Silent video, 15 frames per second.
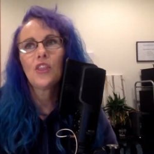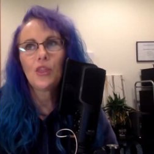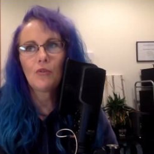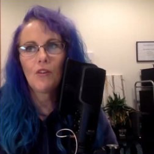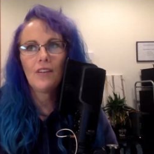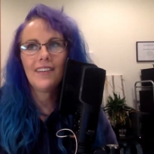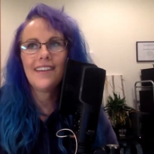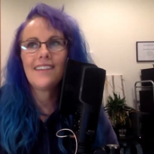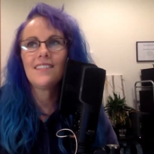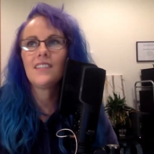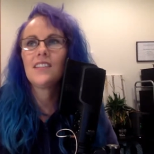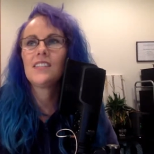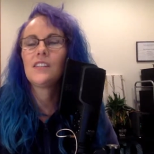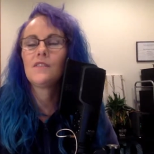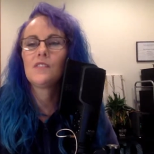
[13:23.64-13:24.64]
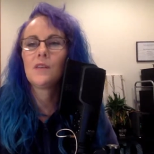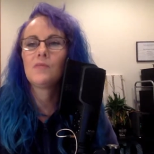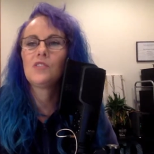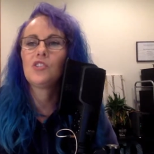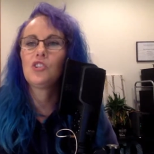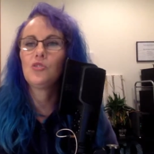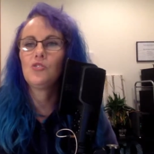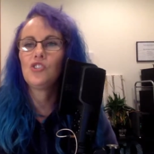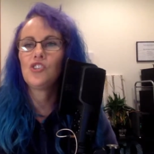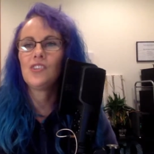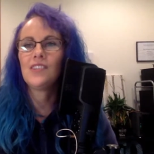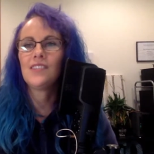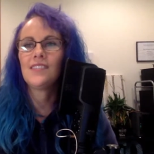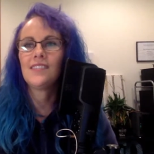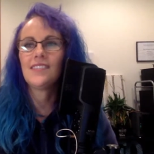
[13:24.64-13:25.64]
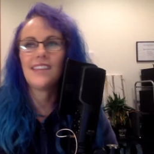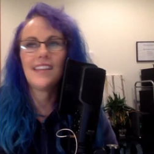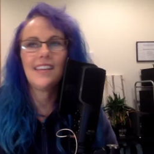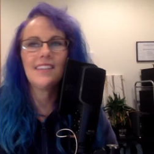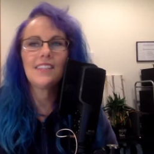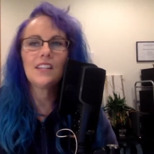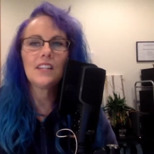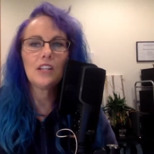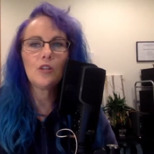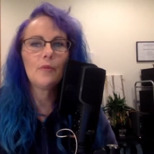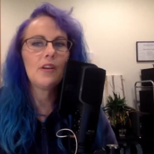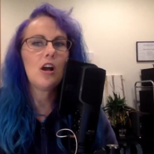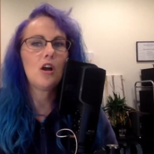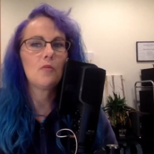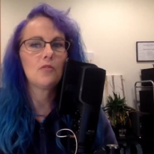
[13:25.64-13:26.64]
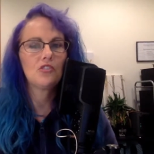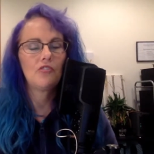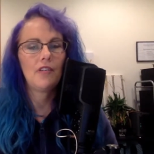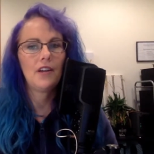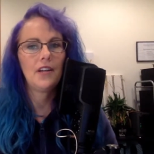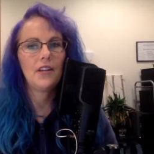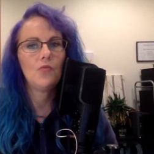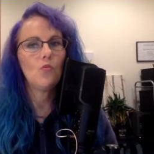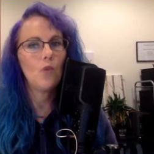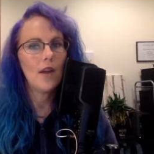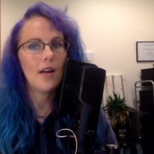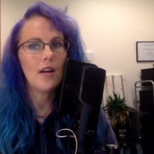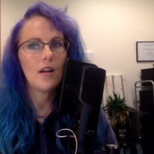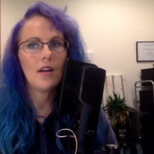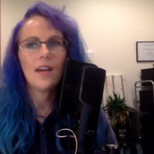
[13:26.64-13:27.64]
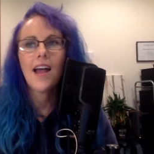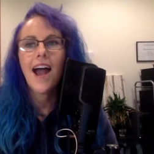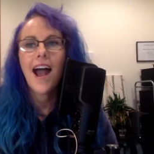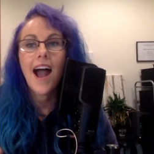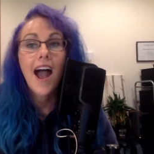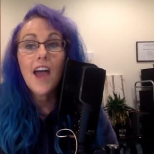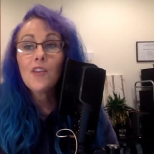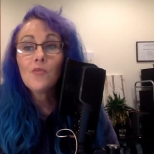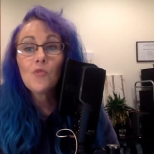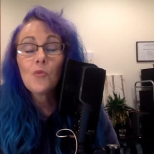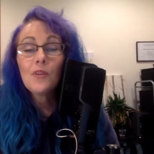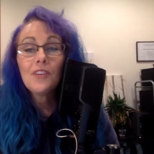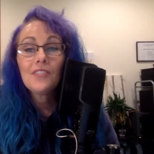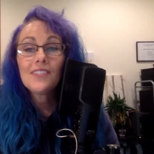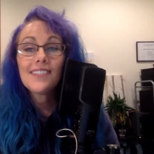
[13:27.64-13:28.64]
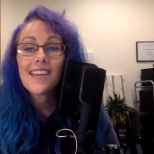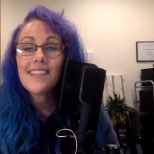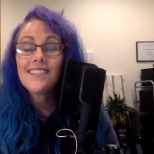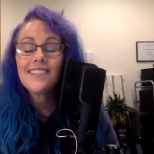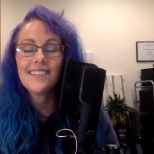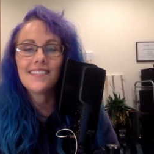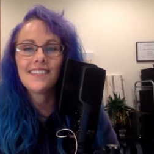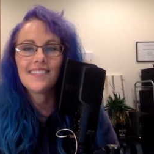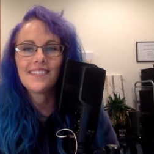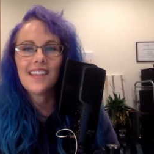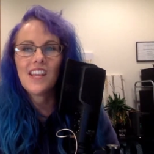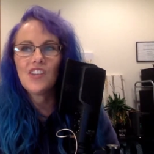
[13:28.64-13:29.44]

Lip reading: throwing out a list of substitutions is a little bit arbitrary, where I don't know what your intent is.